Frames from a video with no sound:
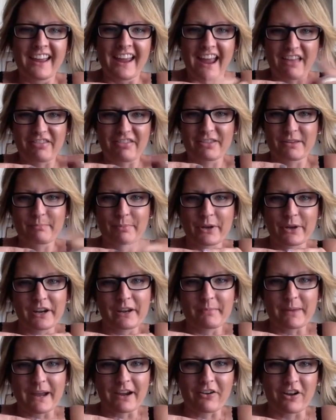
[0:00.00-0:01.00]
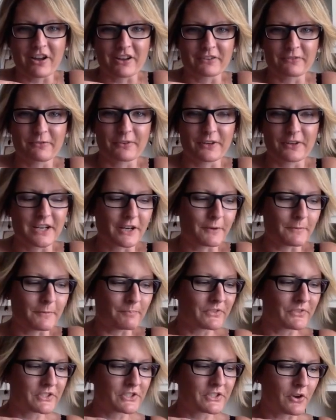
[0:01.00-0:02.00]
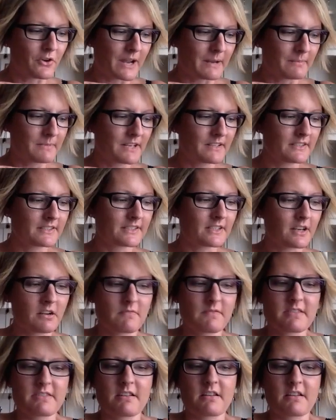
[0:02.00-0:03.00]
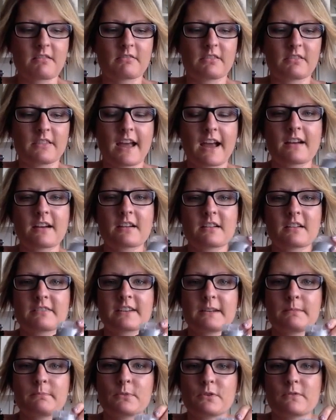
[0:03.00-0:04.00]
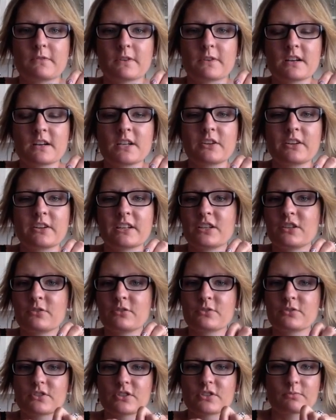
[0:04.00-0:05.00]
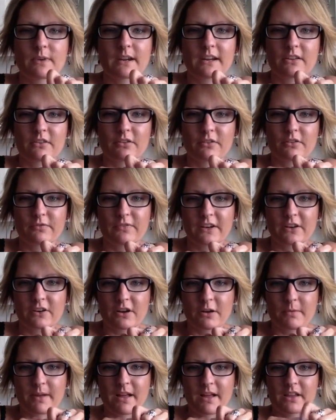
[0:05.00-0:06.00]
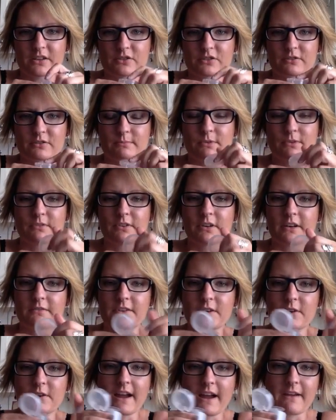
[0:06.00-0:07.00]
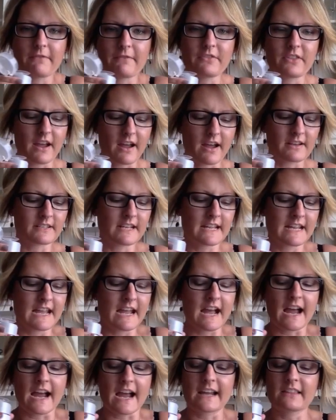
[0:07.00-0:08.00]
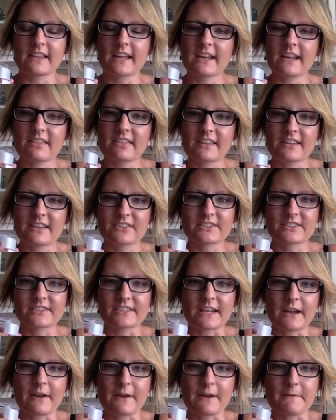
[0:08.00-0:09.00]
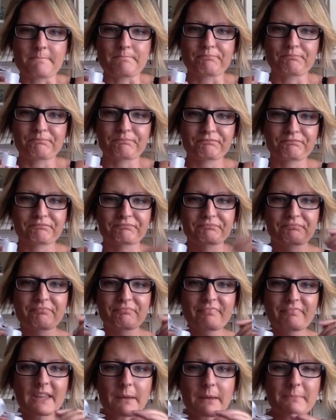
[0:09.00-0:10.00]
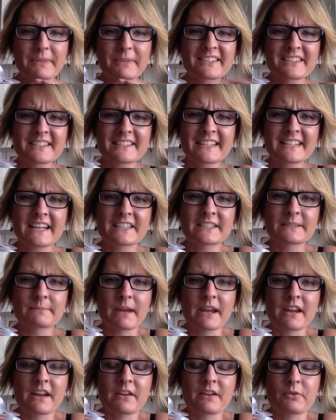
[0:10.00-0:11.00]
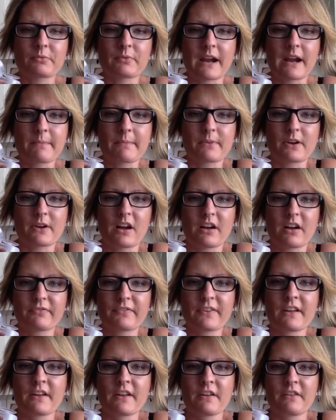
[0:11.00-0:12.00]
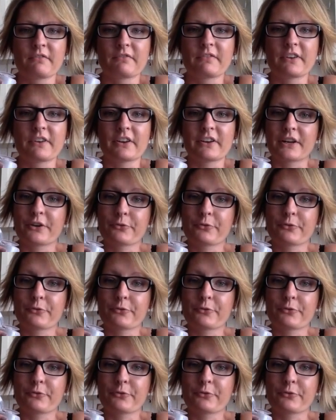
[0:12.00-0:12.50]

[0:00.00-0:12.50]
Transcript: and then put it back on for you. So I'm gonna start with our lacquer remover. You can use just regular fingernail polish remover if you have that. I like this because it takes my wrap off very